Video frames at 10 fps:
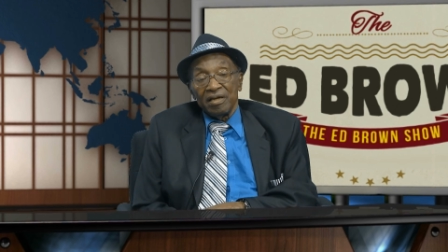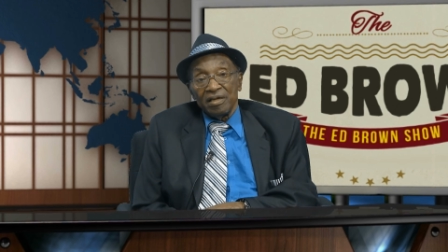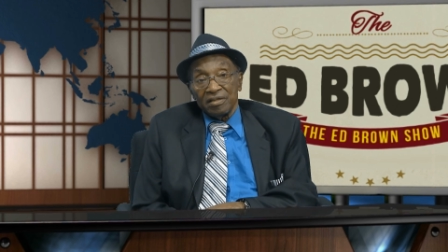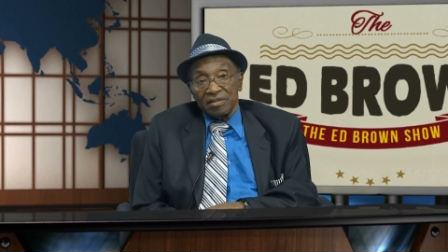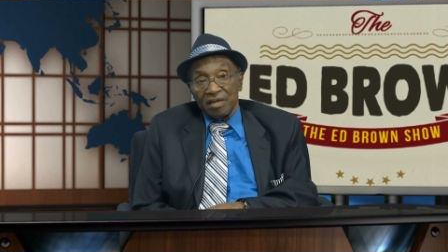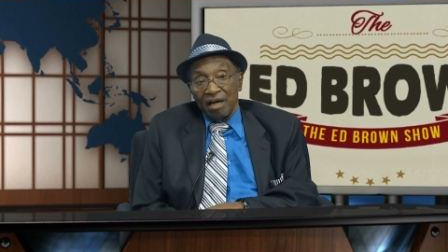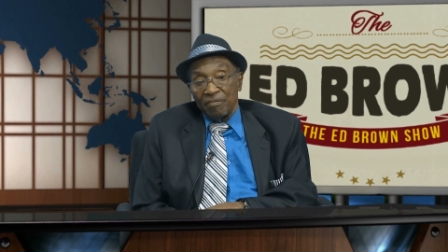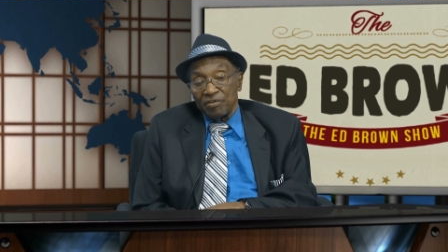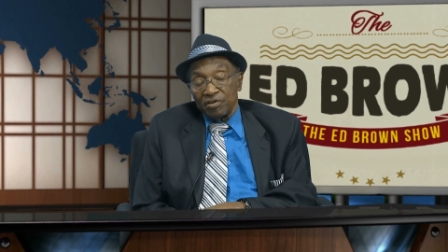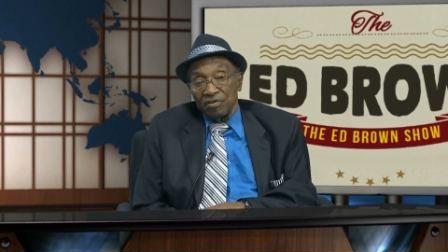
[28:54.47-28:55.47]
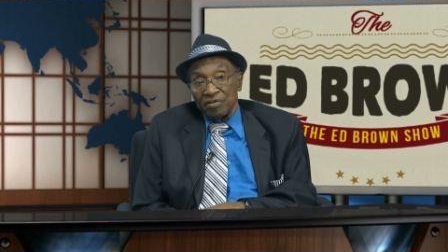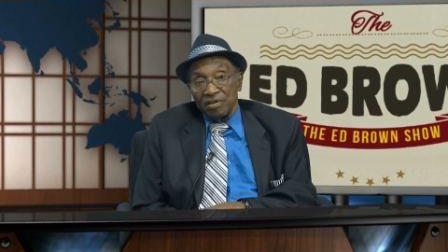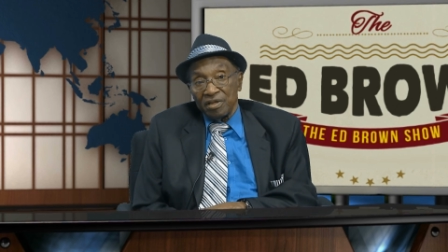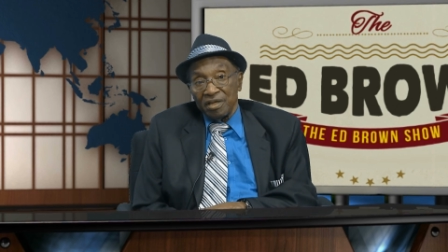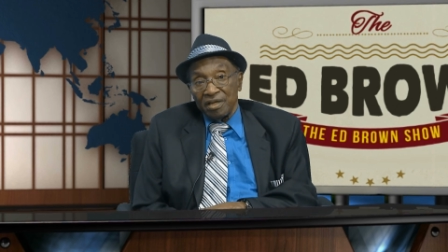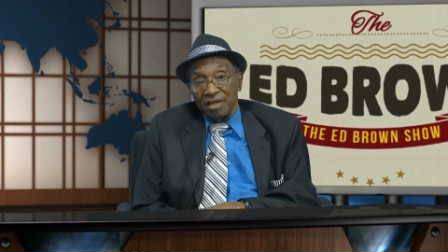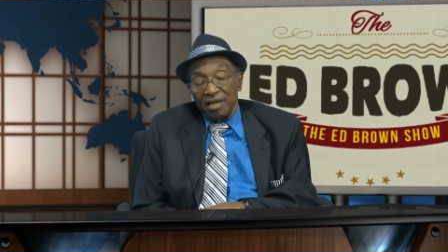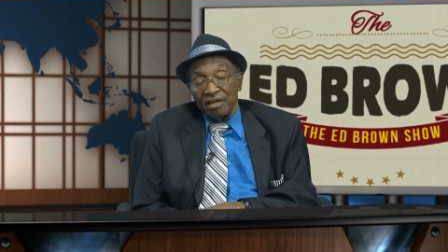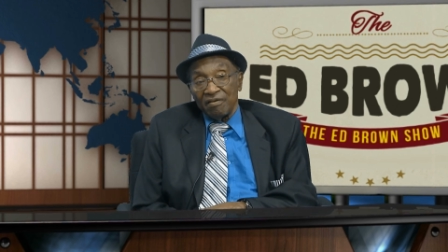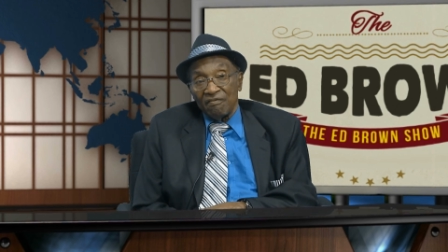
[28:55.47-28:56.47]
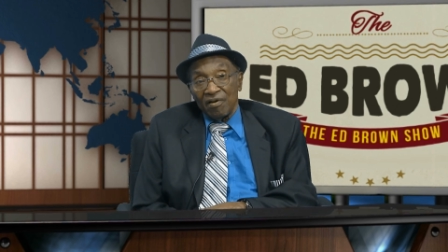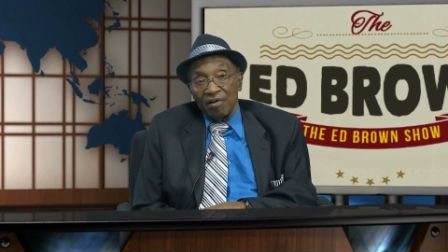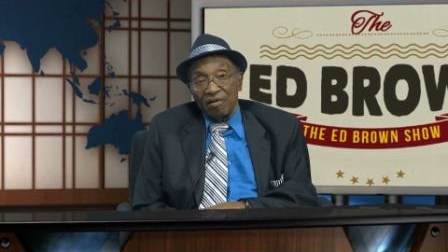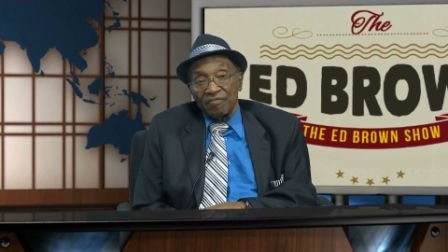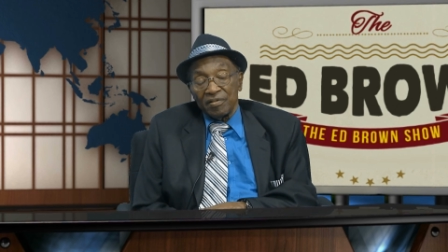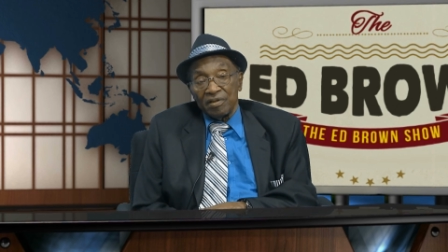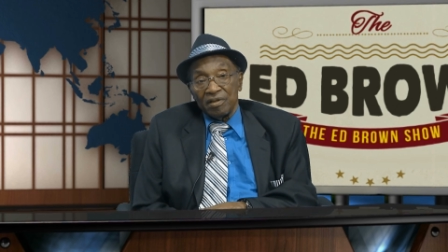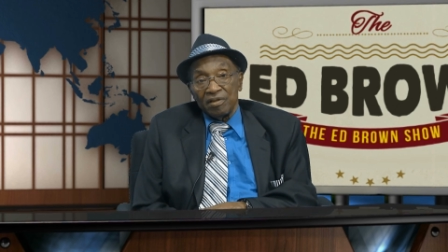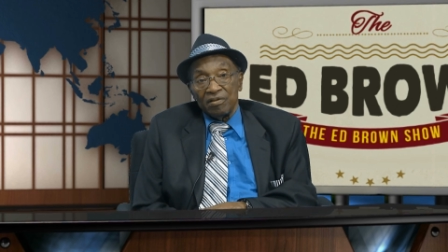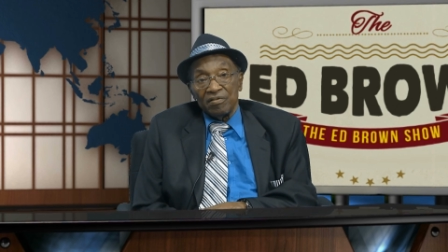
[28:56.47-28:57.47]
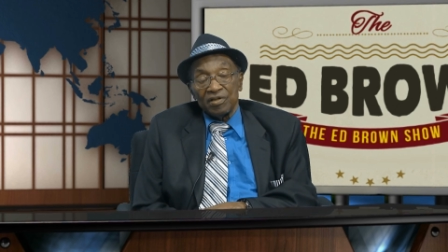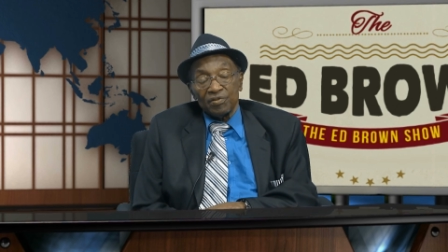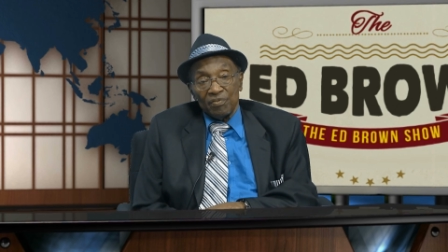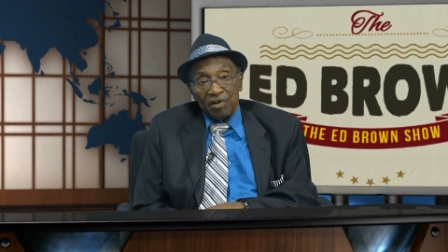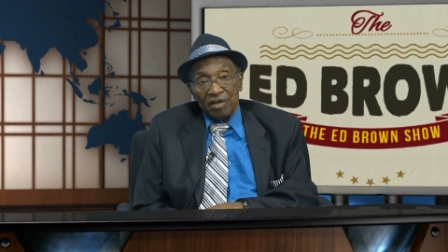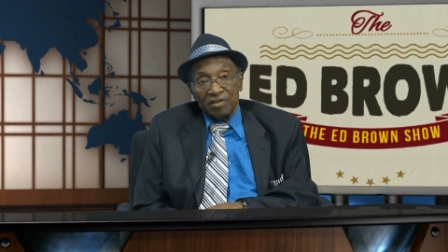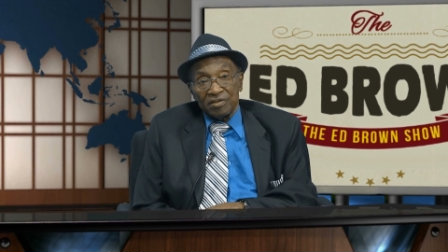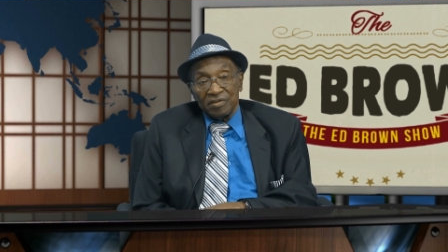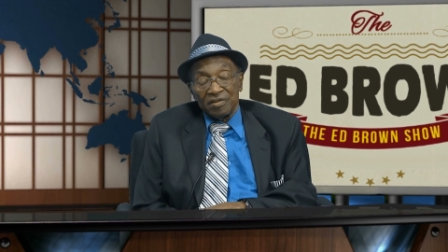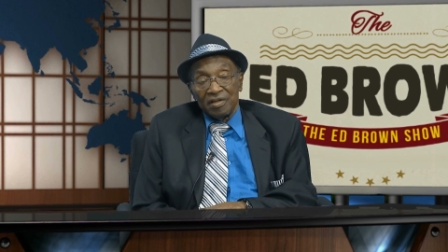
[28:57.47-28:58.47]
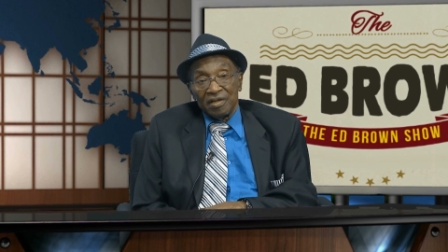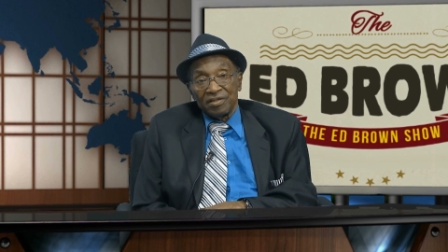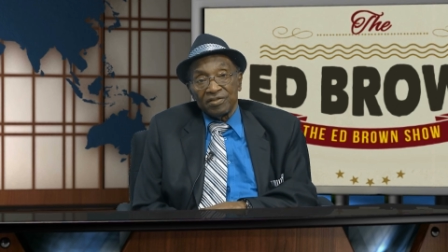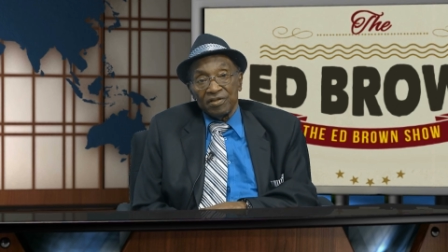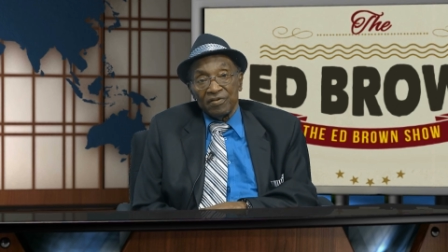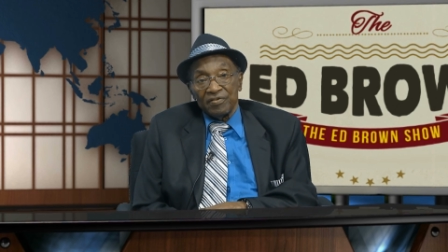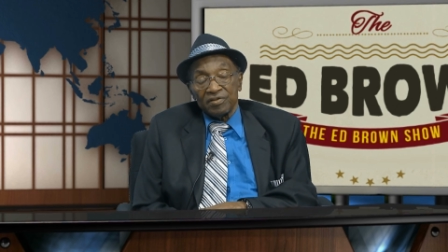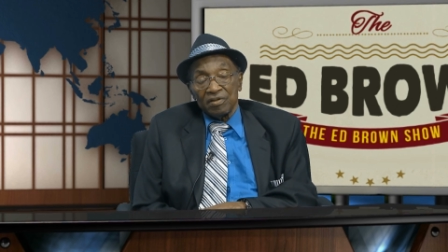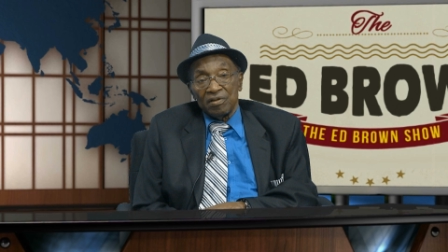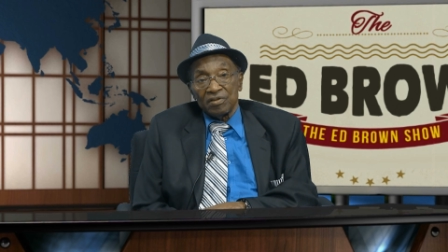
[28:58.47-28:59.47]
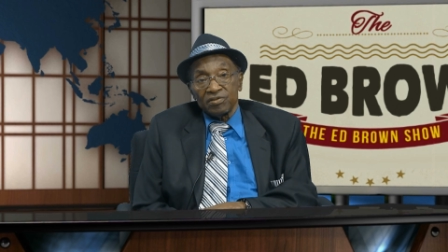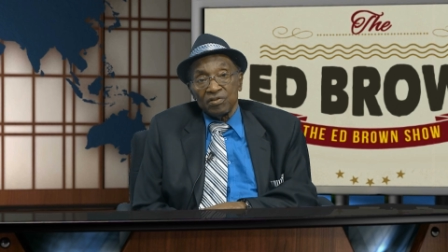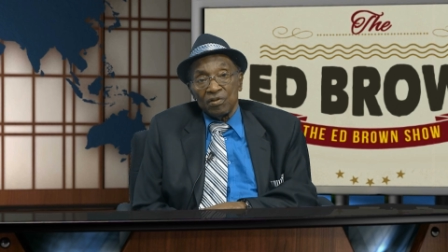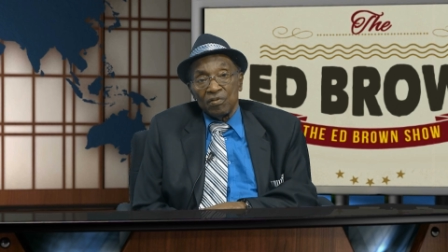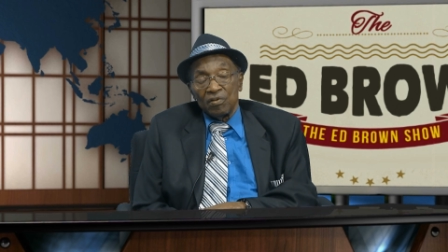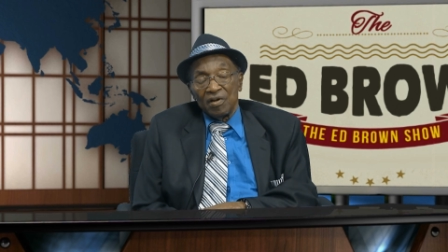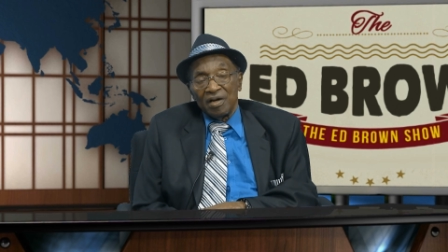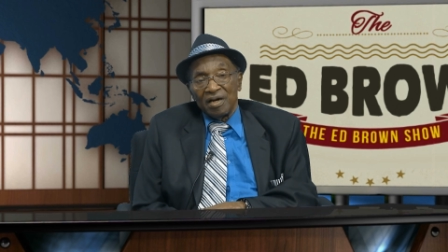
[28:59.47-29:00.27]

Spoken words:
Here's an opportunity to get involved in the U.S. Marshal Service. Also,